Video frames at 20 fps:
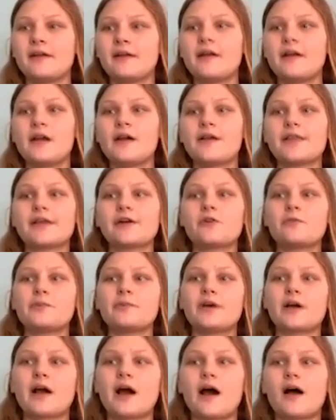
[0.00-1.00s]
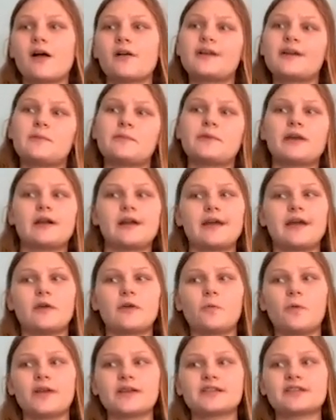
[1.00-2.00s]
There will be a colony period
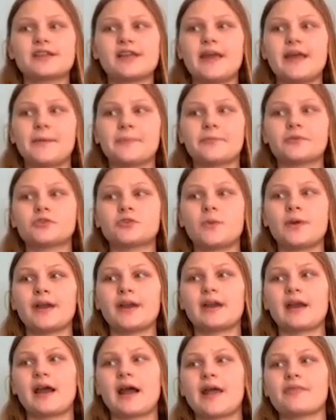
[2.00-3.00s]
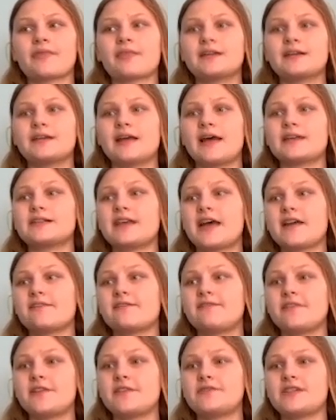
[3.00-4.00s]
Wednesday, April 29th at
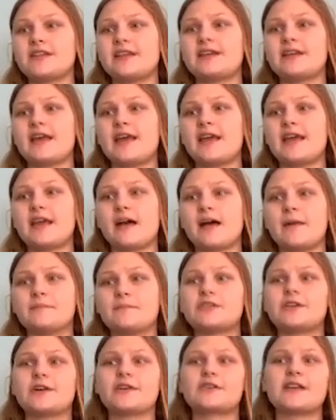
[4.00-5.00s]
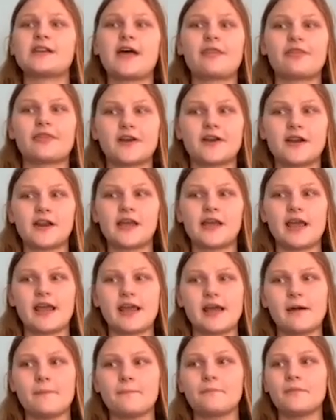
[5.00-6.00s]
10:15 a.m. till 10:30
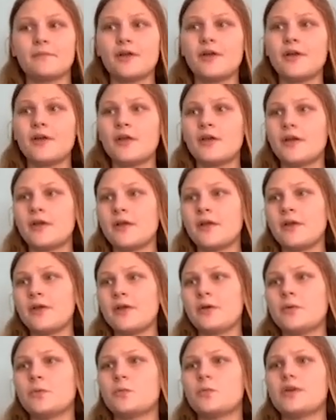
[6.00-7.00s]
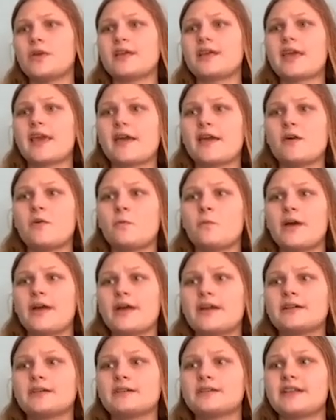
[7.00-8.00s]
a.m. We can't
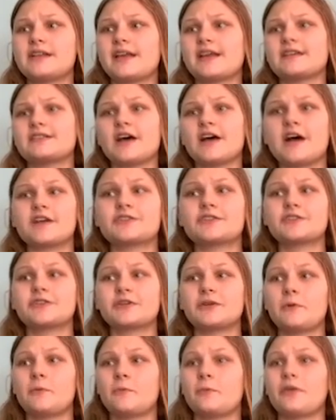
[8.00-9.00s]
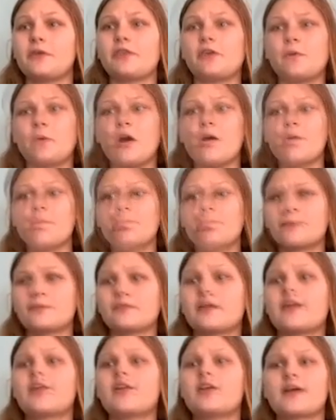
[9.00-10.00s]
wait to get in touch with you all.
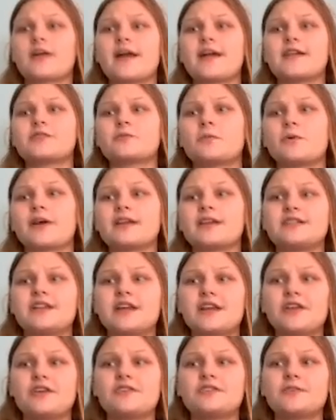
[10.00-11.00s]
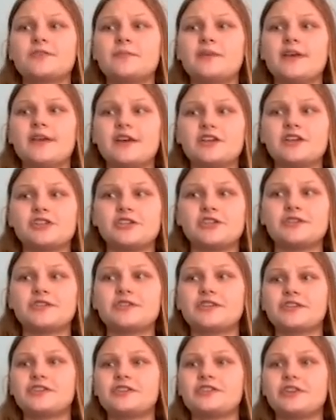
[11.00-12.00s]
Letter grades will continue to be issued
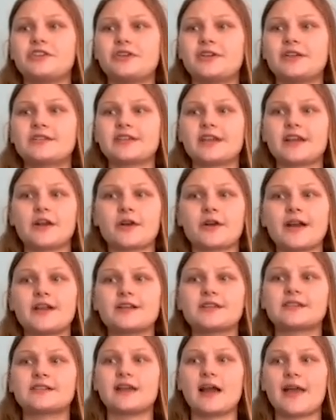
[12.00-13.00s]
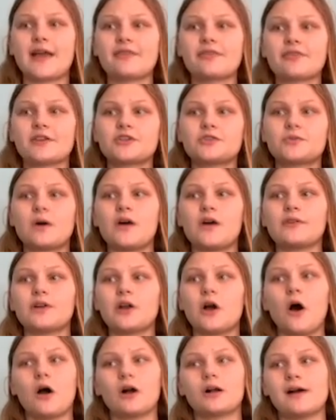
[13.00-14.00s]
to students in grades 9 through 12
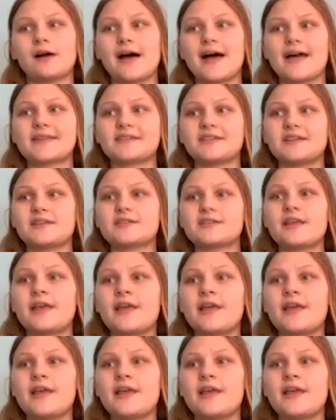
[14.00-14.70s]
in all classes.